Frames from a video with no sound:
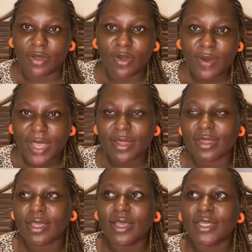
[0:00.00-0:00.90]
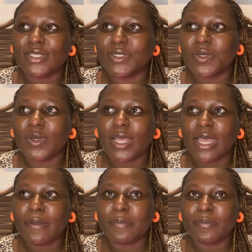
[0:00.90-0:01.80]
All right, so
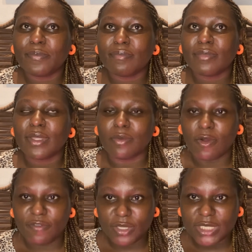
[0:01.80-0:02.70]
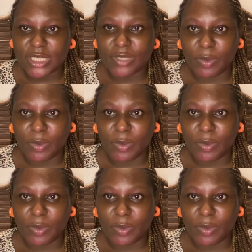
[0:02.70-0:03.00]
obviously